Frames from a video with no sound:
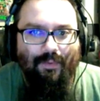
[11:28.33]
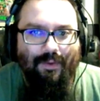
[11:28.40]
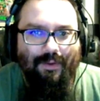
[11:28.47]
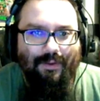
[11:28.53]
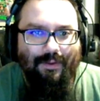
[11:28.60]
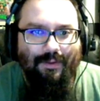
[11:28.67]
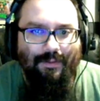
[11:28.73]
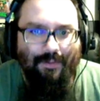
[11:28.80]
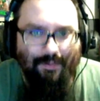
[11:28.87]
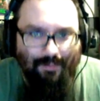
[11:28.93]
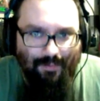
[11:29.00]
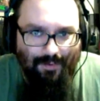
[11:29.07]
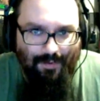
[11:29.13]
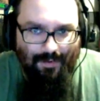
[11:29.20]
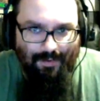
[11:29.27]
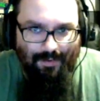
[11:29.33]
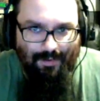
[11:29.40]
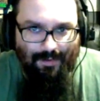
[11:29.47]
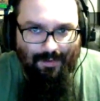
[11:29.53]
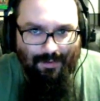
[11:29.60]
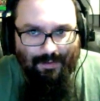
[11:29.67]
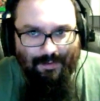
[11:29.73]
In the water,
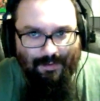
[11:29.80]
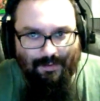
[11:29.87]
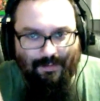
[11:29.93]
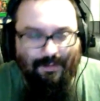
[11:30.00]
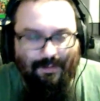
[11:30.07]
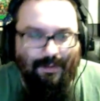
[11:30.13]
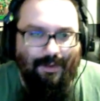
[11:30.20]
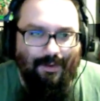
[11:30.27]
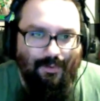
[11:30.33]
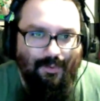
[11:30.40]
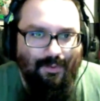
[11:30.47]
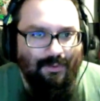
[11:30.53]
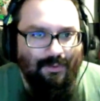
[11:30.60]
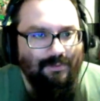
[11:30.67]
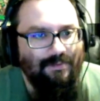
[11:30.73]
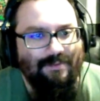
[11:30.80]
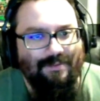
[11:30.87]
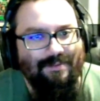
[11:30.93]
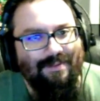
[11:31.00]
air quotes.